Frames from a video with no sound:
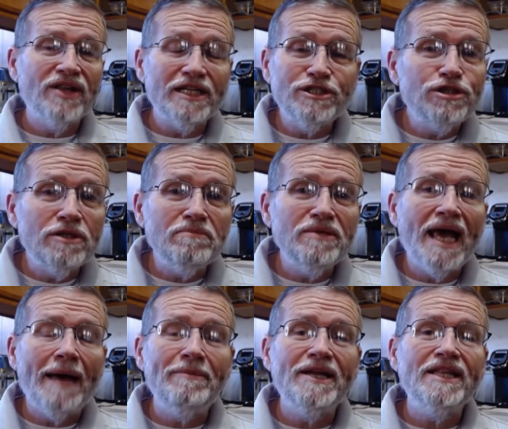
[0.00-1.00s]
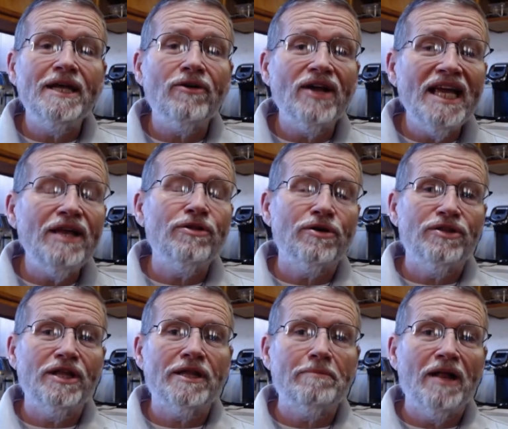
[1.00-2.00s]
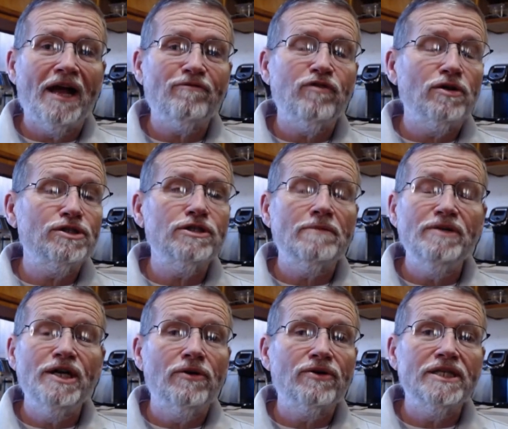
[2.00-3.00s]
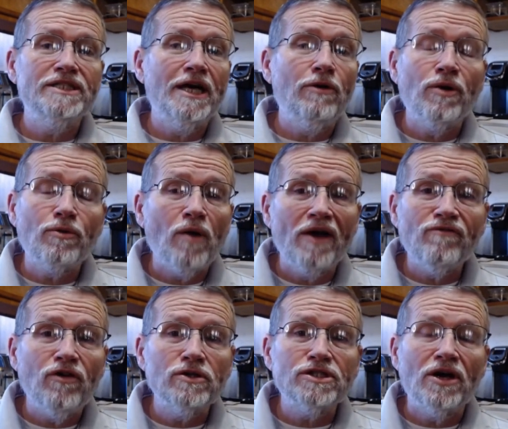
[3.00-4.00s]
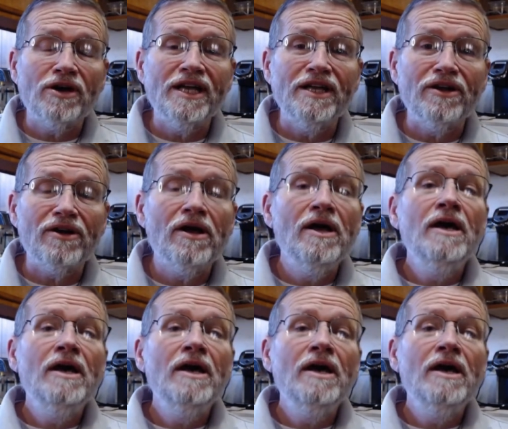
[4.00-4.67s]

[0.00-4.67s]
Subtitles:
That shouldn't be happening there either, that the black folks should be going to jail when white folks aren't either.